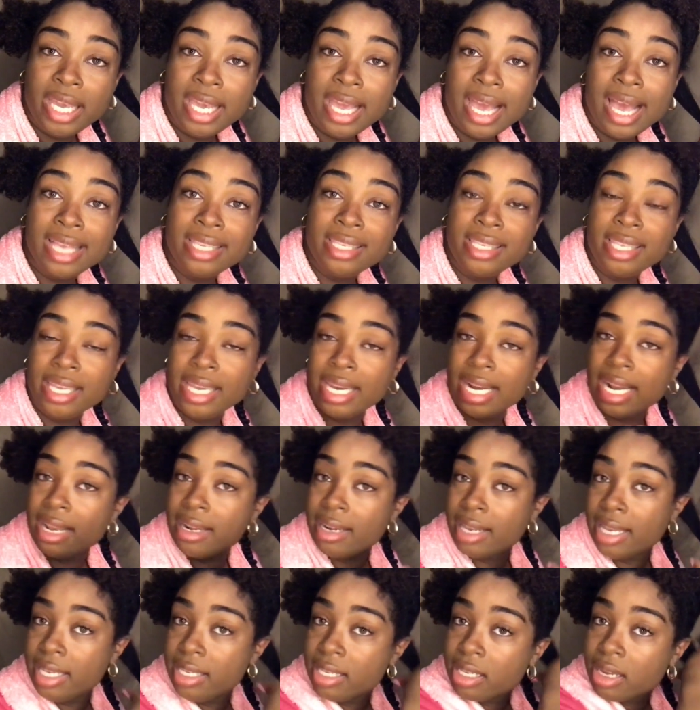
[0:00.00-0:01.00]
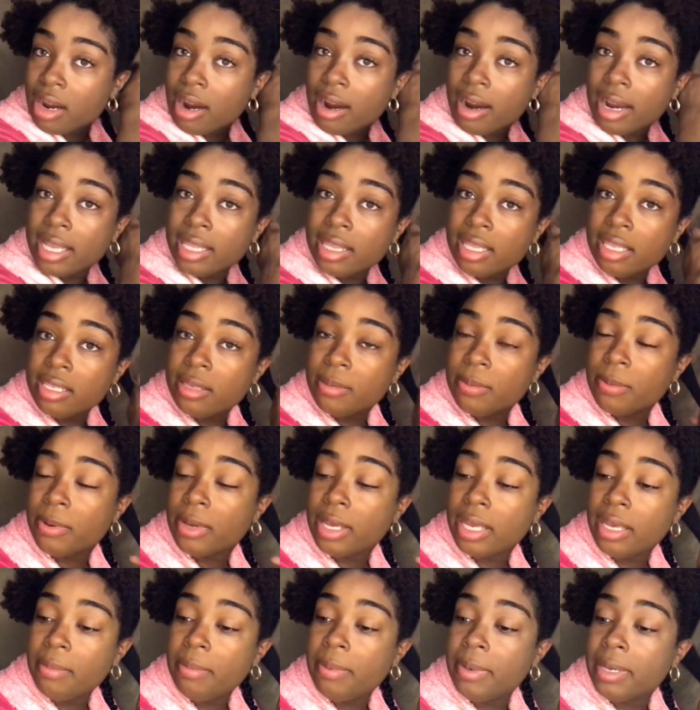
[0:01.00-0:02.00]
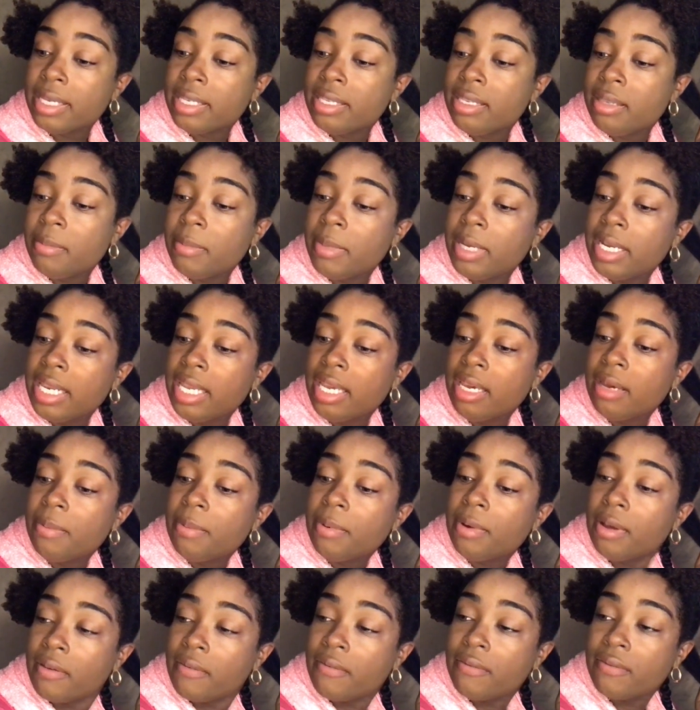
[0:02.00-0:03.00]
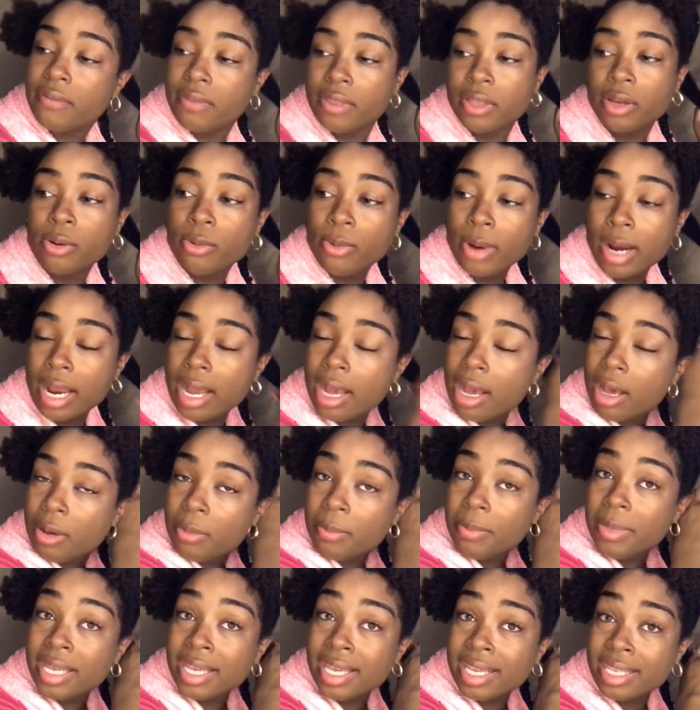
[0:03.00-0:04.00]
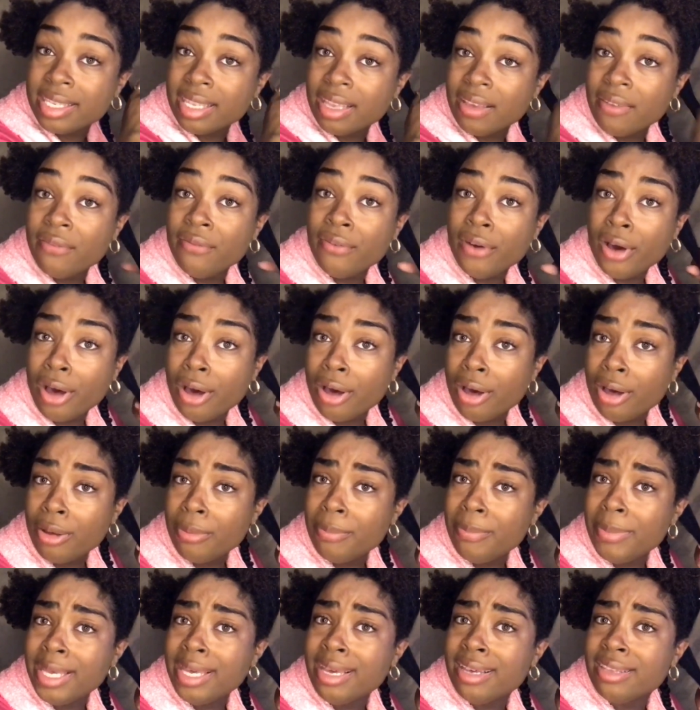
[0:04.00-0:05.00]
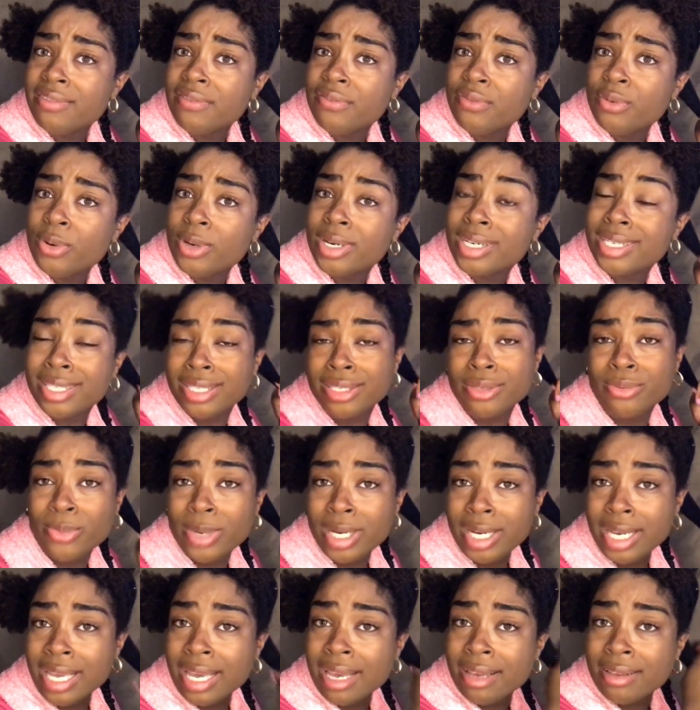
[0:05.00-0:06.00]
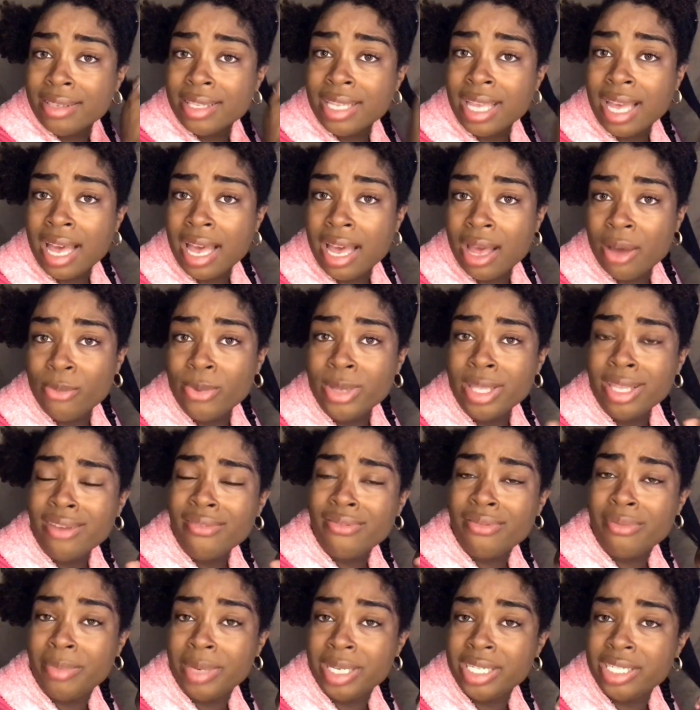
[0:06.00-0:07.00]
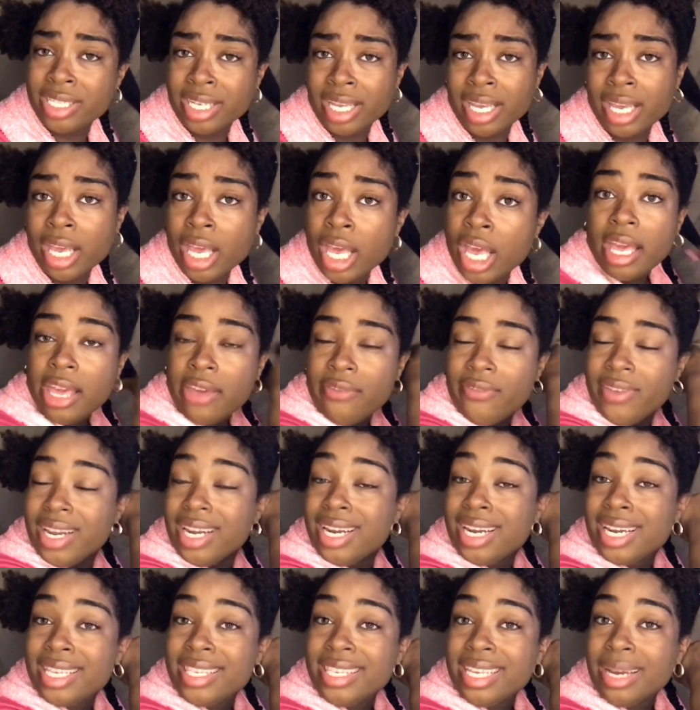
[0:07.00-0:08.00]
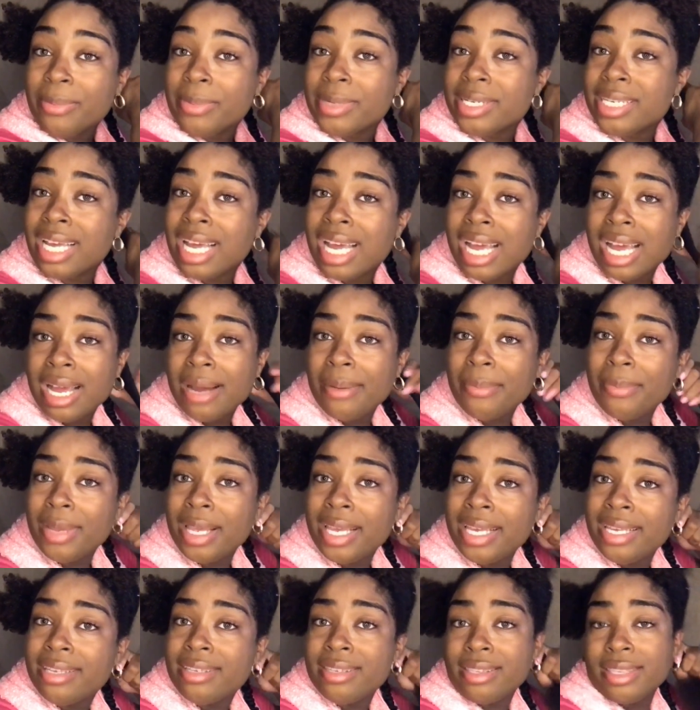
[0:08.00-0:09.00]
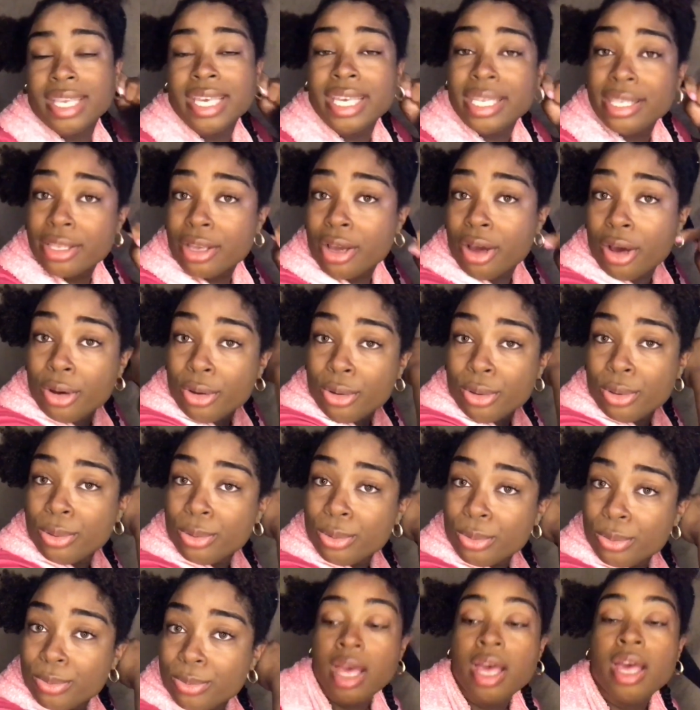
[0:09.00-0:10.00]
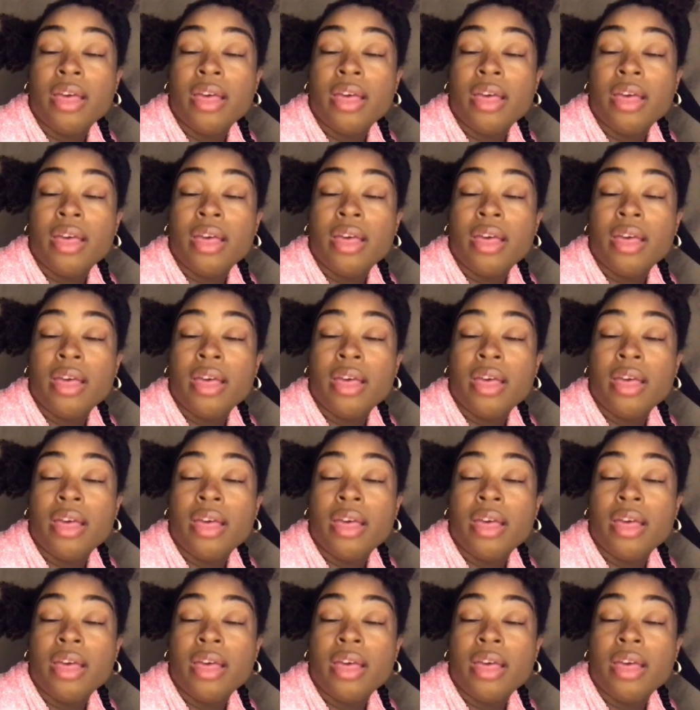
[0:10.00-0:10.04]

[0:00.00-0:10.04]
He has to get out of his car at this point. He picks the money up off the ground because it fall. Because of course it's windy outside. We live in Michigan. Even in the summertime, it's cold.